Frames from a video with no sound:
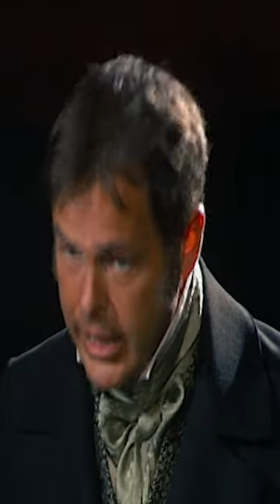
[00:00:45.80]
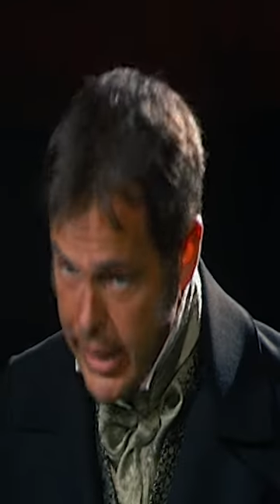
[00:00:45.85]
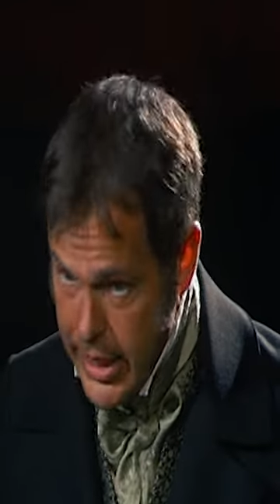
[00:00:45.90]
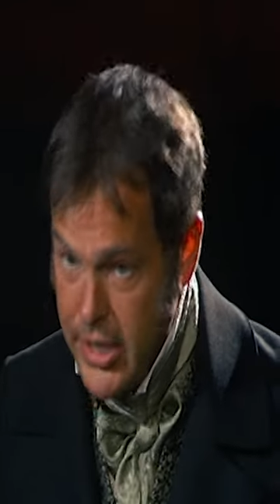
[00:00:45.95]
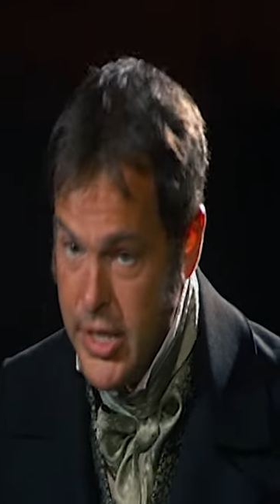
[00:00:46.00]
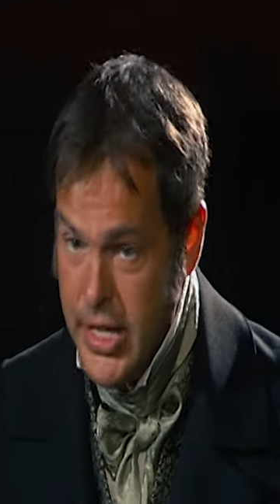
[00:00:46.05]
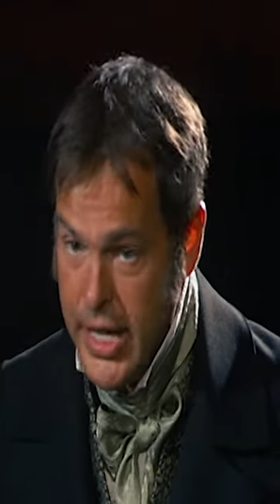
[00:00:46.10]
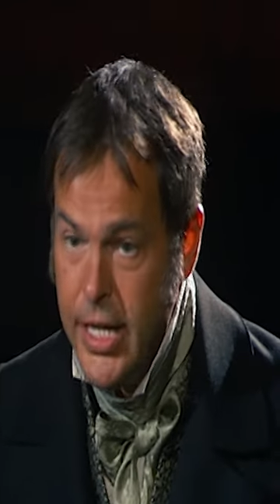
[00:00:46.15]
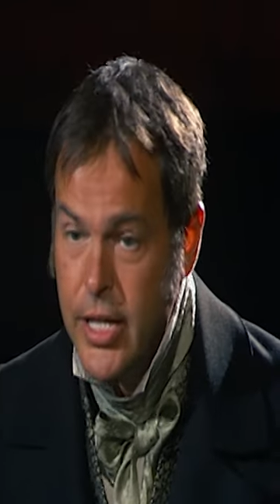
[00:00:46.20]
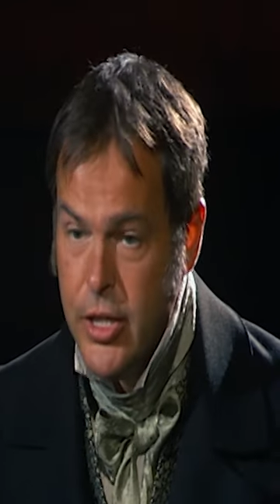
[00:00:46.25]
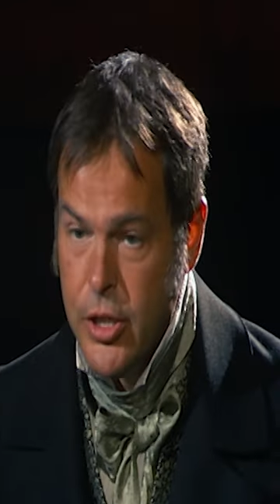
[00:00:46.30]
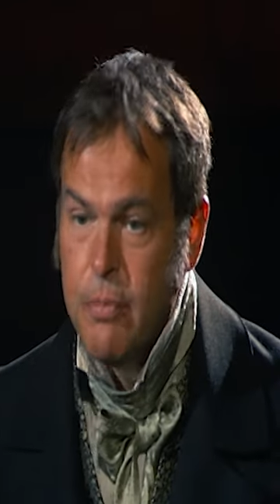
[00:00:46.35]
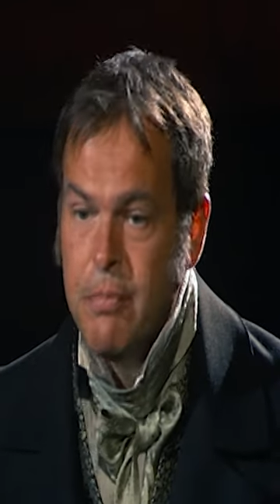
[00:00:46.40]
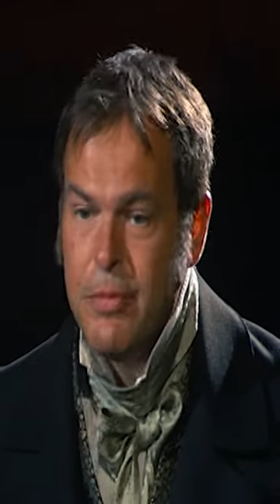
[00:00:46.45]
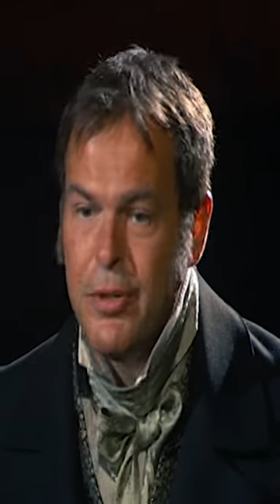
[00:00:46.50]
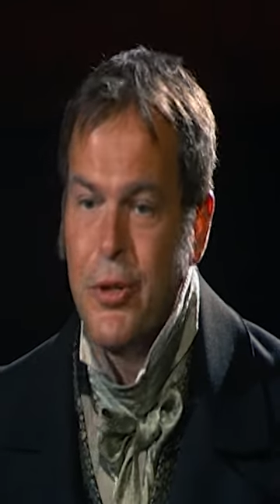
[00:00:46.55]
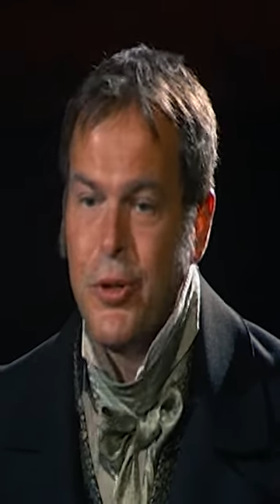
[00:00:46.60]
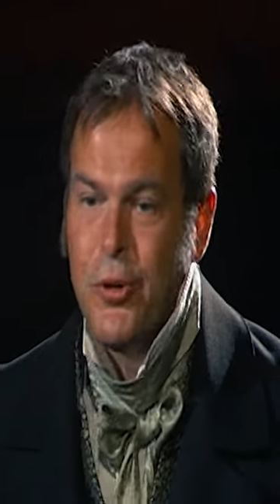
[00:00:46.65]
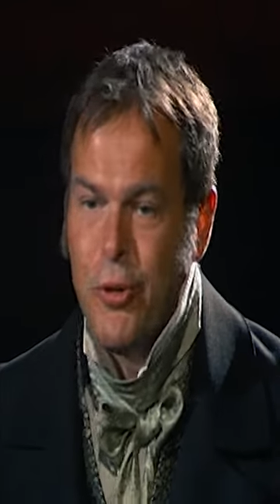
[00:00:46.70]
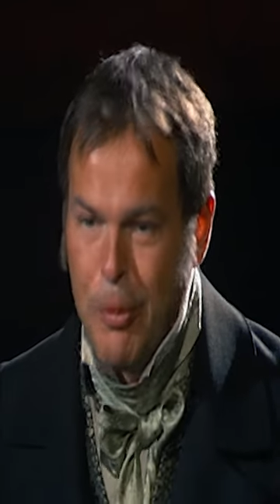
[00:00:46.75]
Indeed,
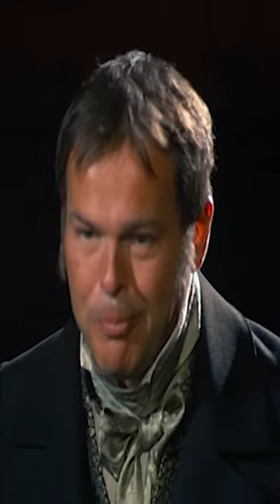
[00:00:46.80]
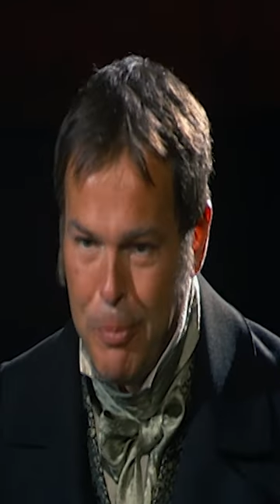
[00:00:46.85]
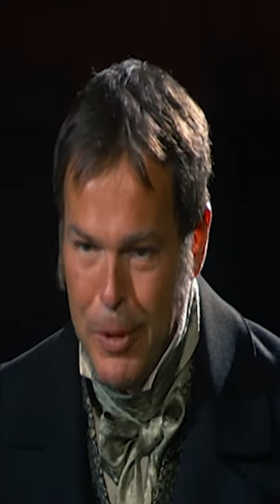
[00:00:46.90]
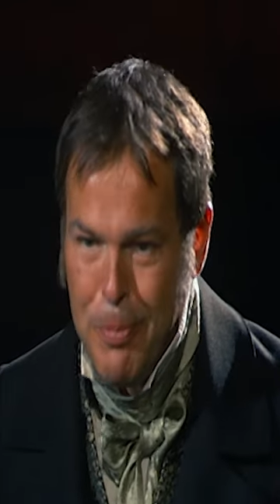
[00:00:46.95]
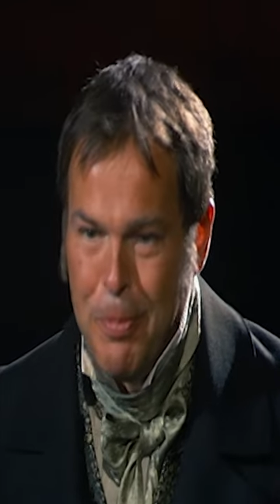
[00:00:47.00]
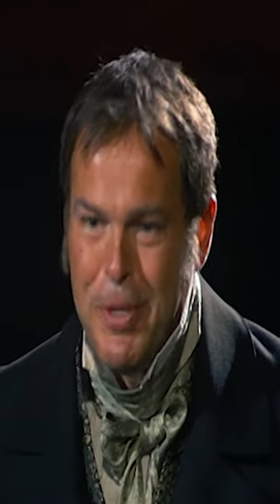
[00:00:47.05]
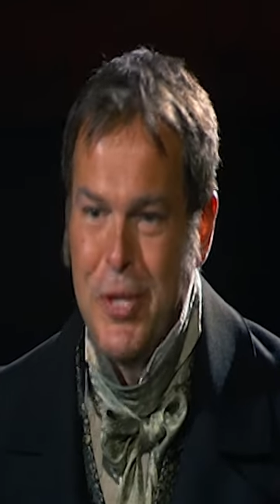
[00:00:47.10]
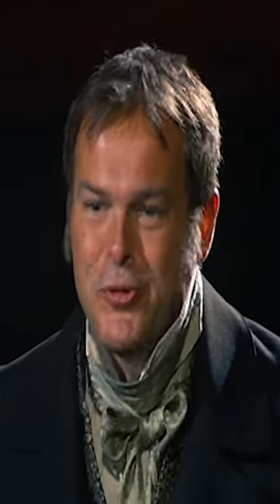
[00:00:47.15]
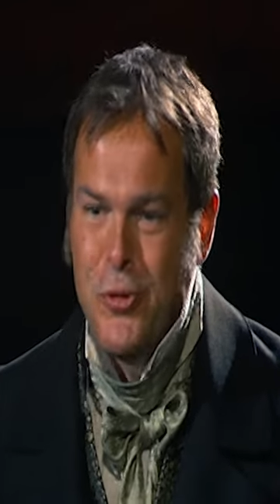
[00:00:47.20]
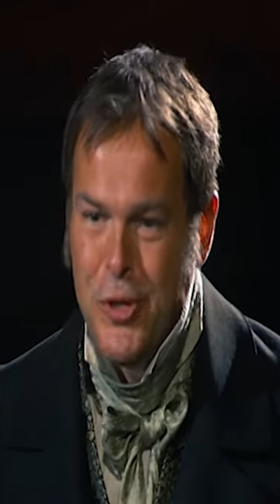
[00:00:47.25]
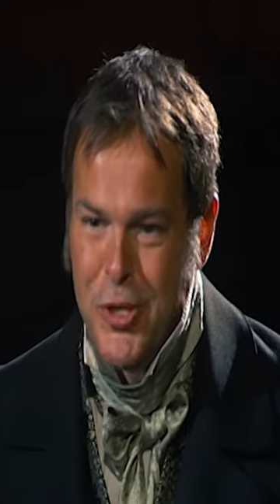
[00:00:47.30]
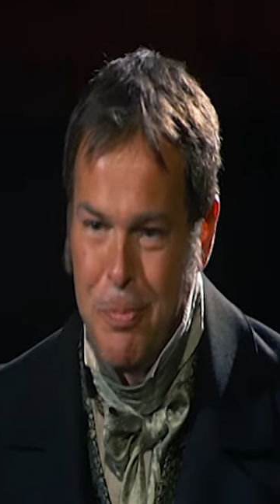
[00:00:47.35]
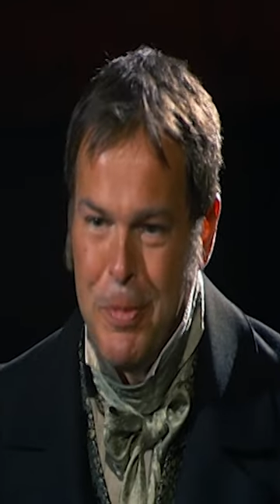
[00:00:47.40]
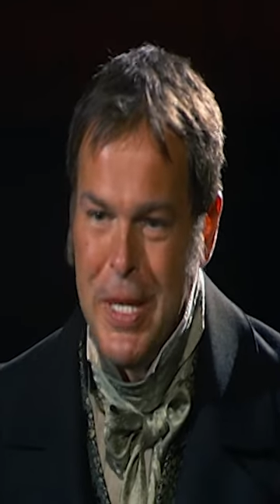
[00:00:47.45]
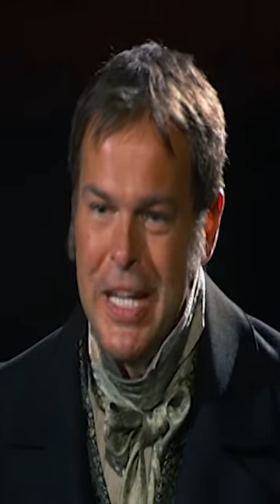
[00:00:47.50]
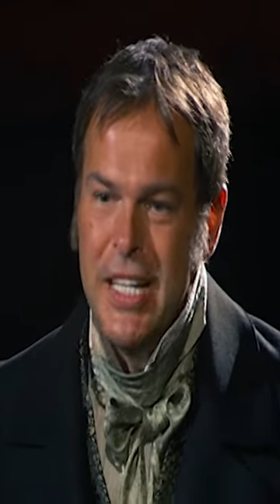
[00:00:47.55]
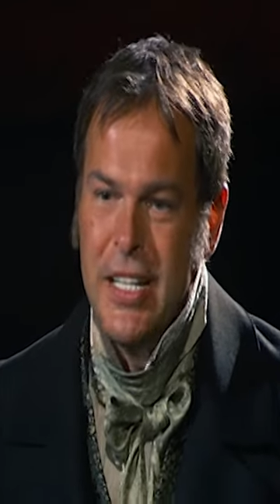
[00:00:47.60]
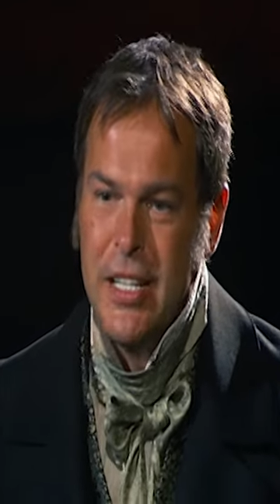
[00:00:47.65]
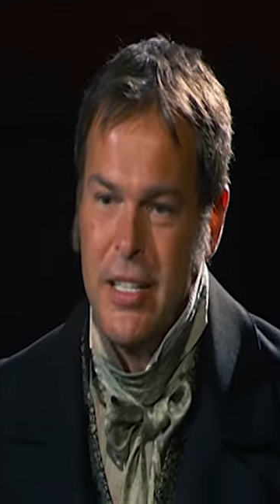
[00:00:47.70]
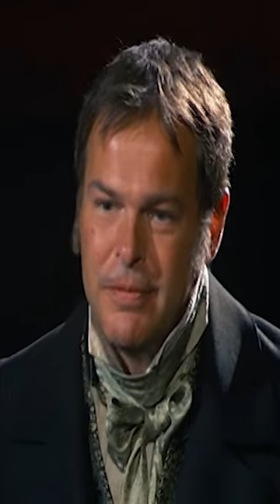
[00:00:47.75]
grumpy Mistress
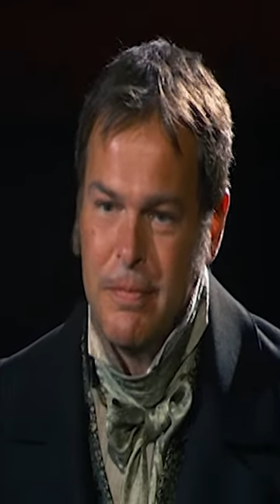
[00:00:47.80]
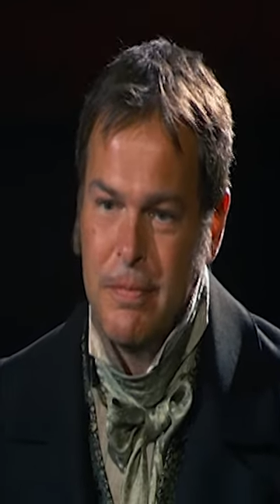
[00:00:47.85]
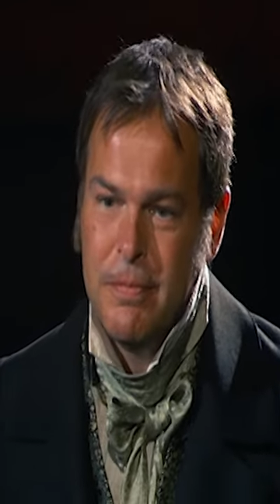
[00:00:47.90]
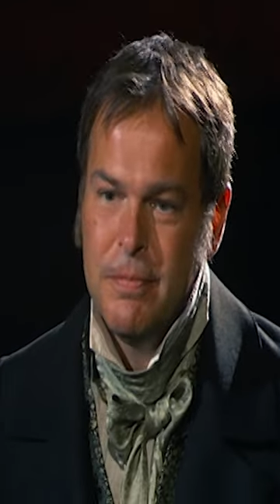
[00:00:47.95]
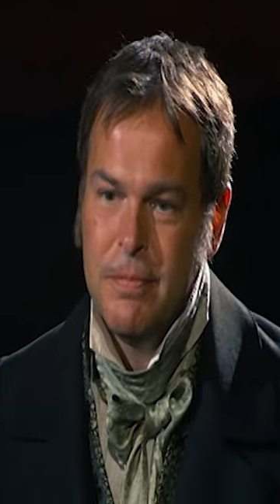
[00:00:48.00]
Meaden.